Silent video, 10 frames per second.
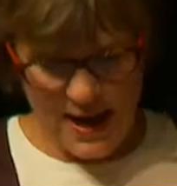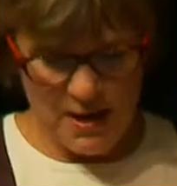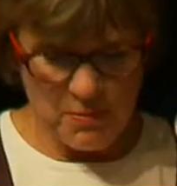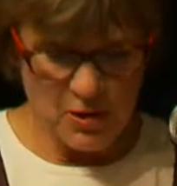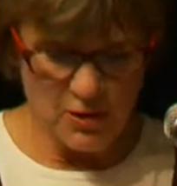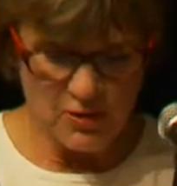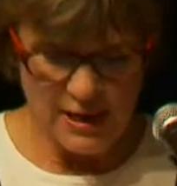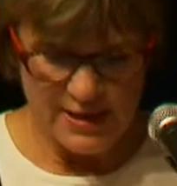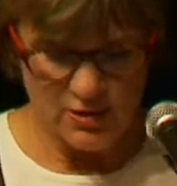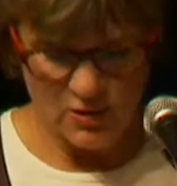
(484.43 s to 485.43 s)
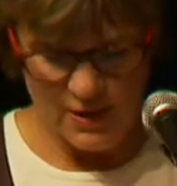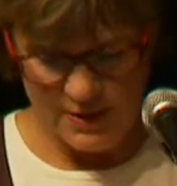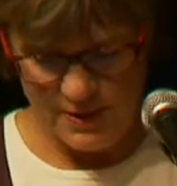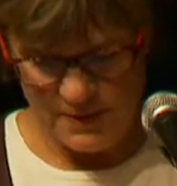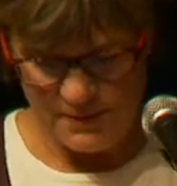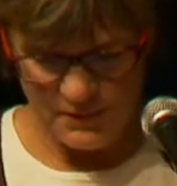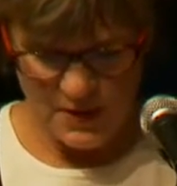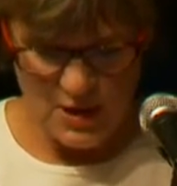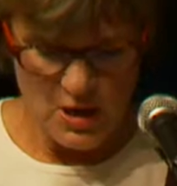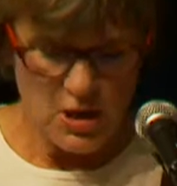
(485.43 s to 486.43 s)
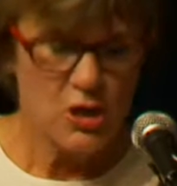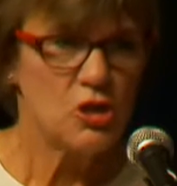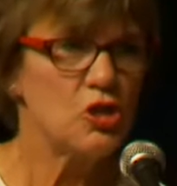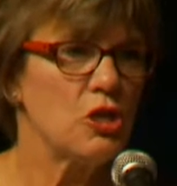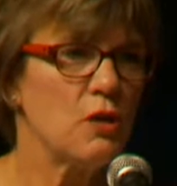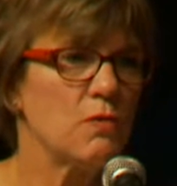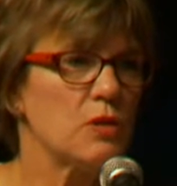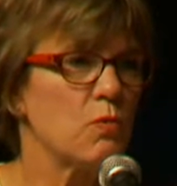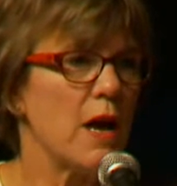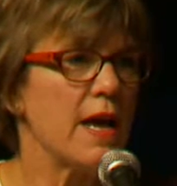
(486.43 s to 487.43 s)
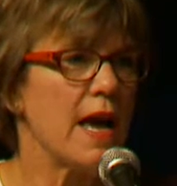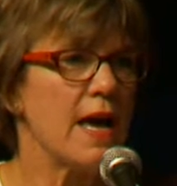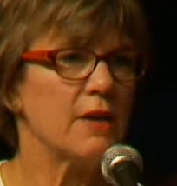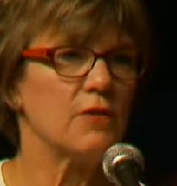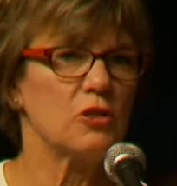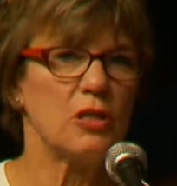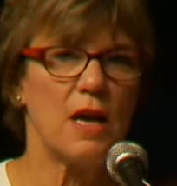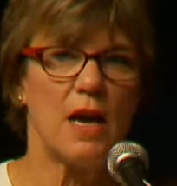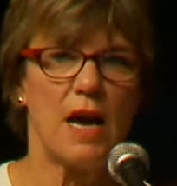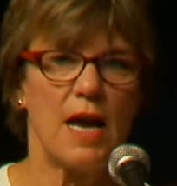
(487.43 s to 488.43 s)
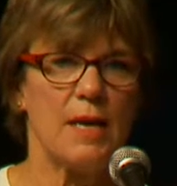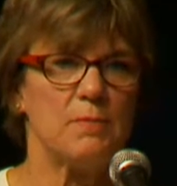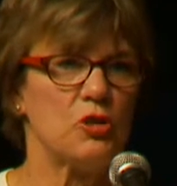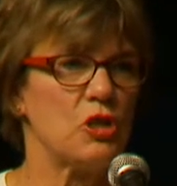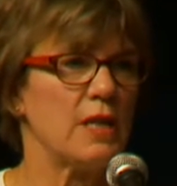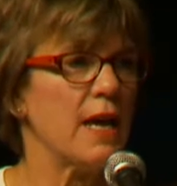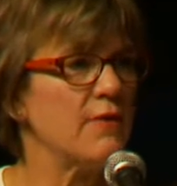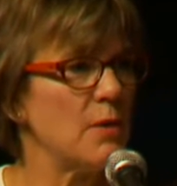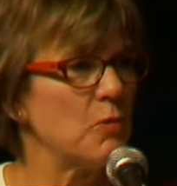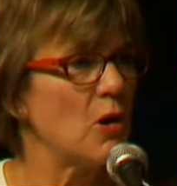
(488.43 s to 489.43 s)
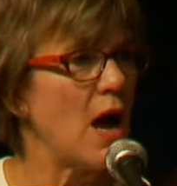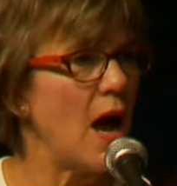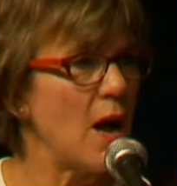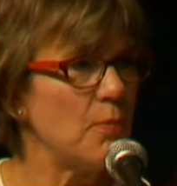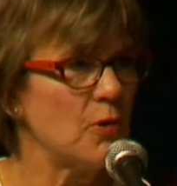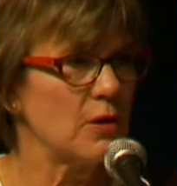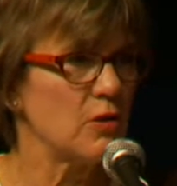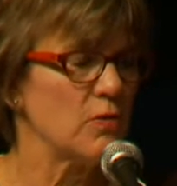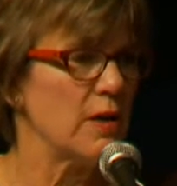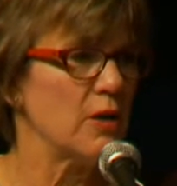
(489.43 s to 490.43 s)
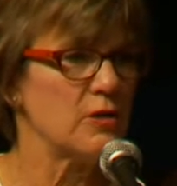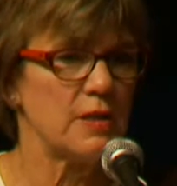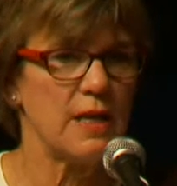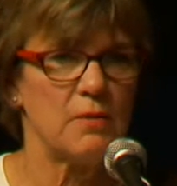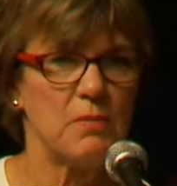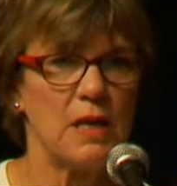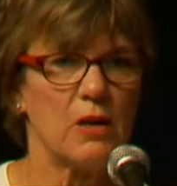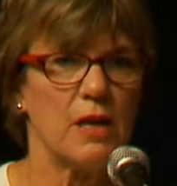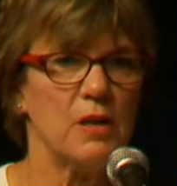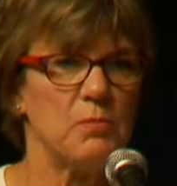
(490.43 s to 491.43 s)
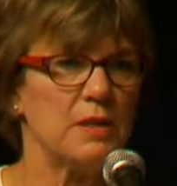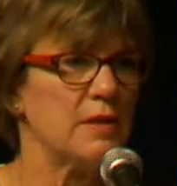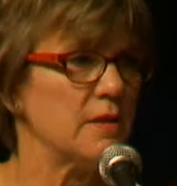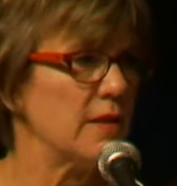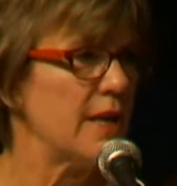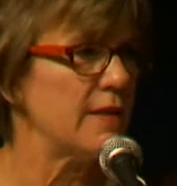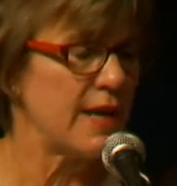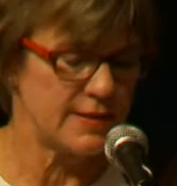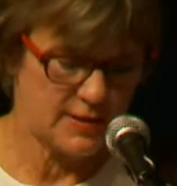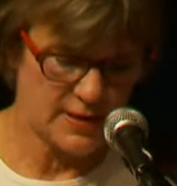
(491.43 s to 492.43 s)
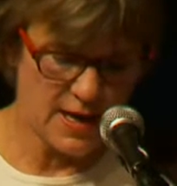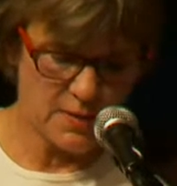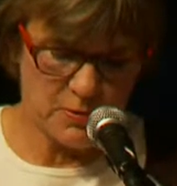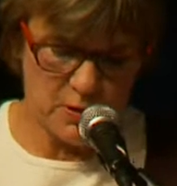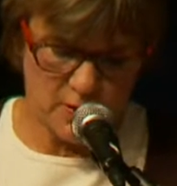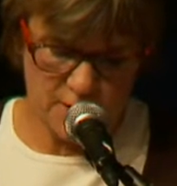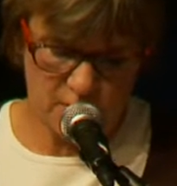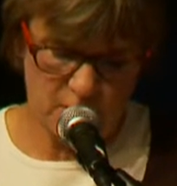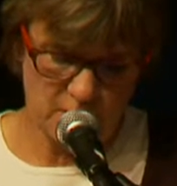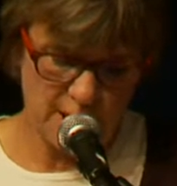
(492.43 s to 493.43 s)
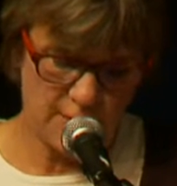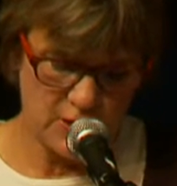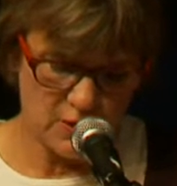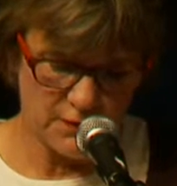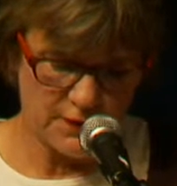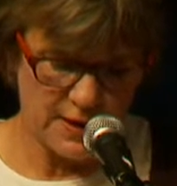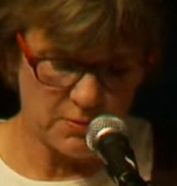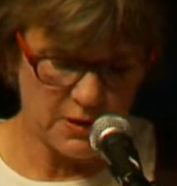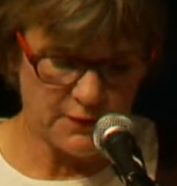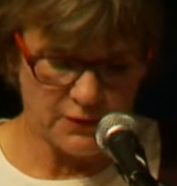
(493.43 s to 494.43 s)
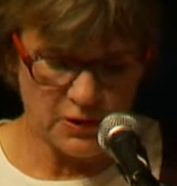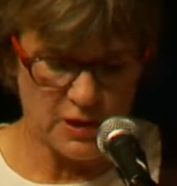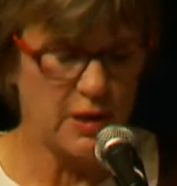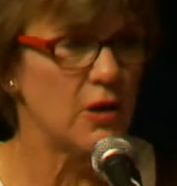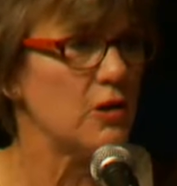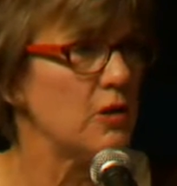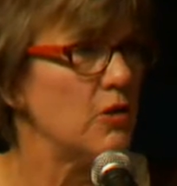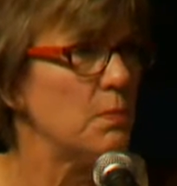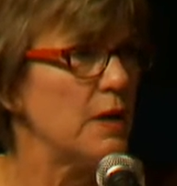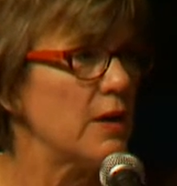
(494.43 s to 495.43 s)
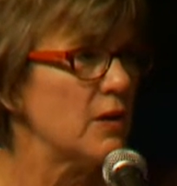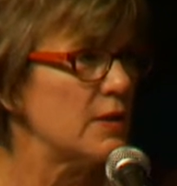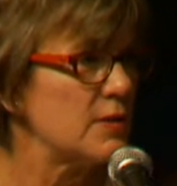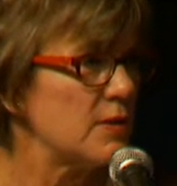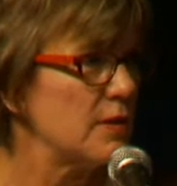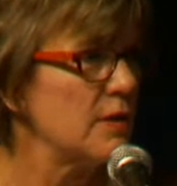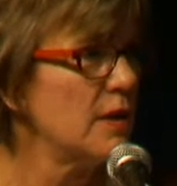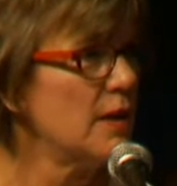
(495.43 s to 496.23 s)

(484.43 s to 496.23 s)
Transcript: am her granddaughter. She was way ahead of her time. She gave up her opera career to get married, but didn't let that stop her from leaving her family for a year to go to Paris and